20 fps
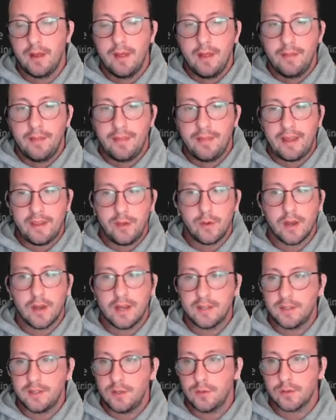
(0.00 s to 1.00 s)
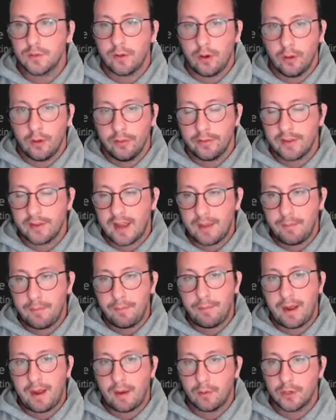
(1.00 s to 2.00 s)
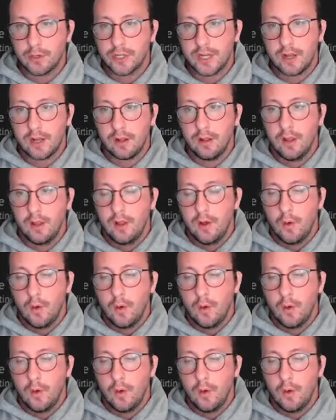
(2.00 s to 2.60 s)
that you guys use all the time in PowerShell